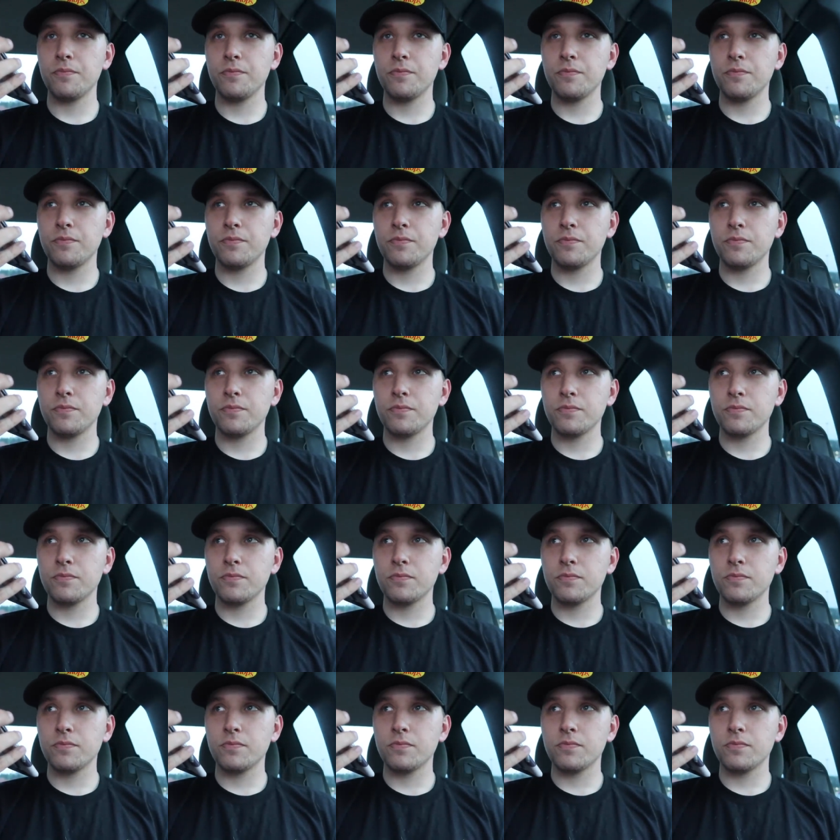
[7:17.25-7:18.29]
I'll text him or
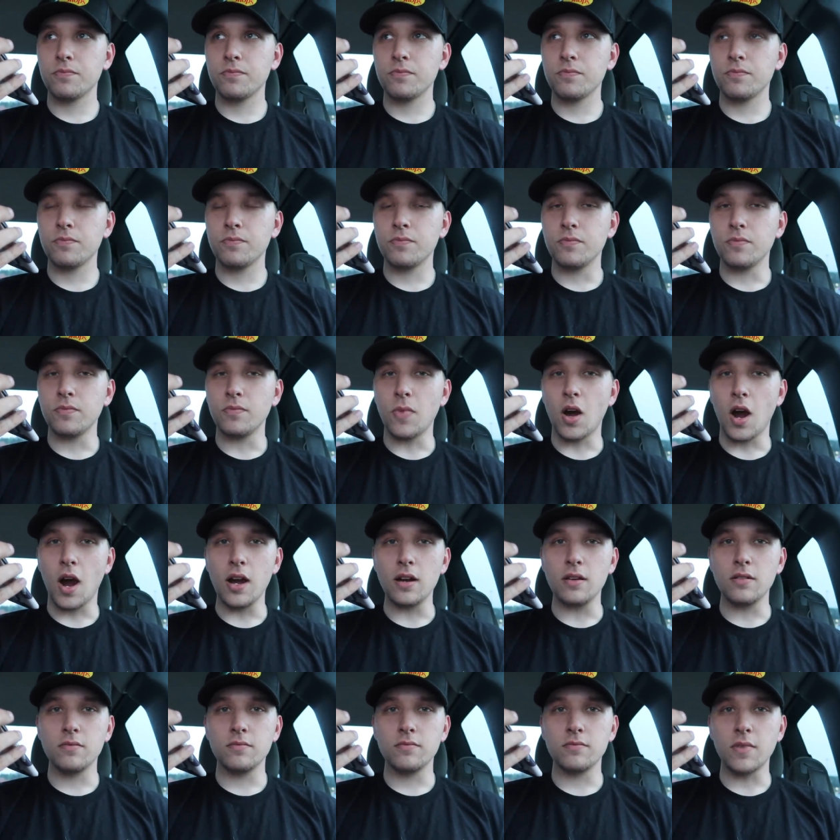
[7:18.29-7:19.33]
call him. All
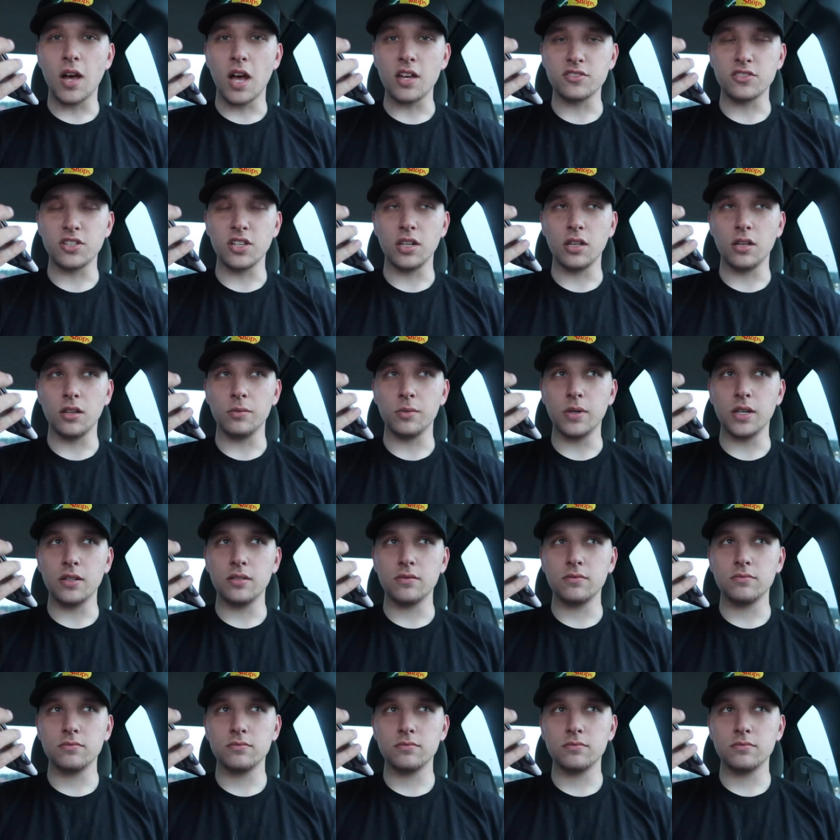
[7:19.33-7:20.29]
right, I'll see you in a little bit.